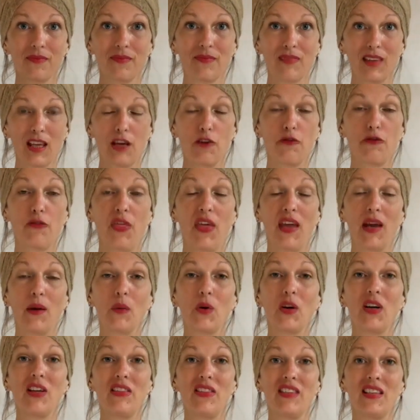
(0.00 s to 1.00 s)
if they
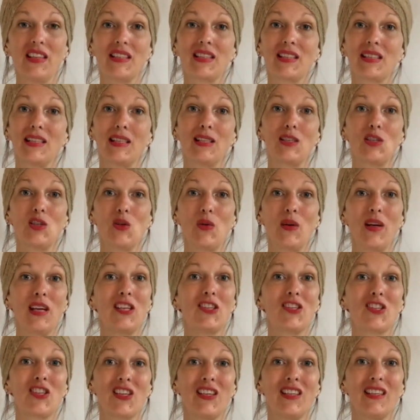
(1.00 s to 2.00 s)
were in this
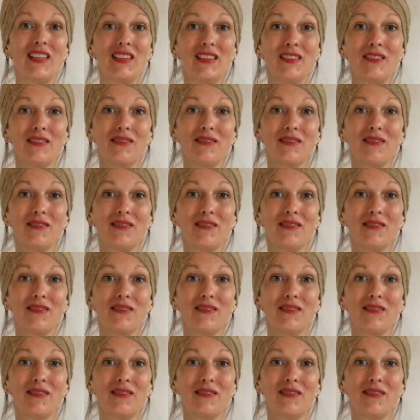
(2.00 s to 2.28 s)
situation.